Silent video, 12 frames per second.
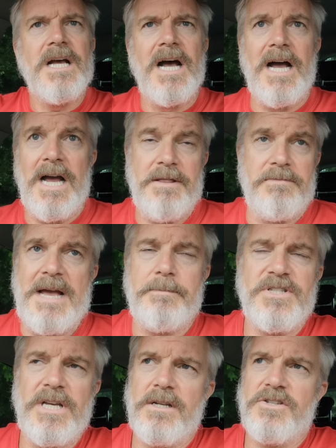And that
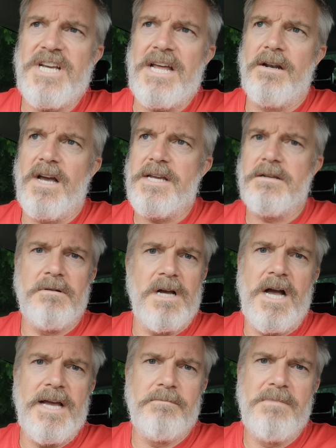particular channel,
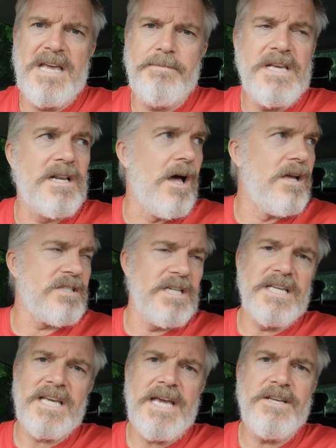I maybe glance
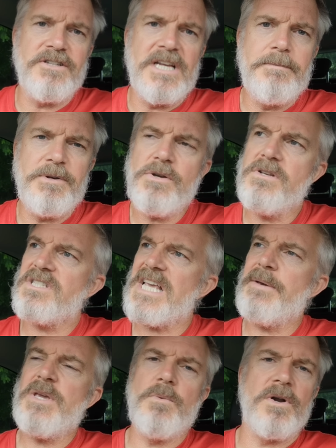at it occasionally. But you can
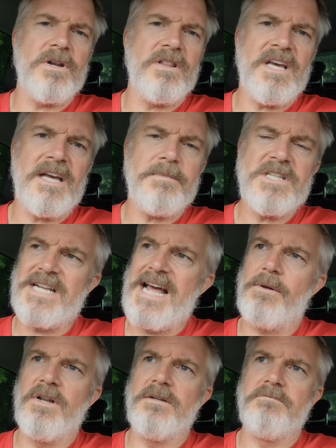say what you want in there. It's an
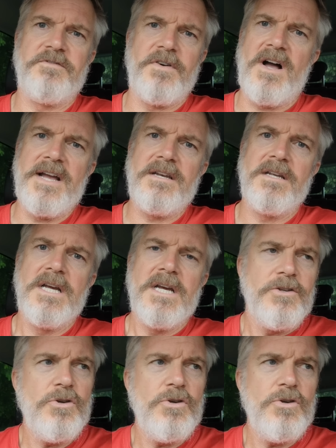outlet. Fine.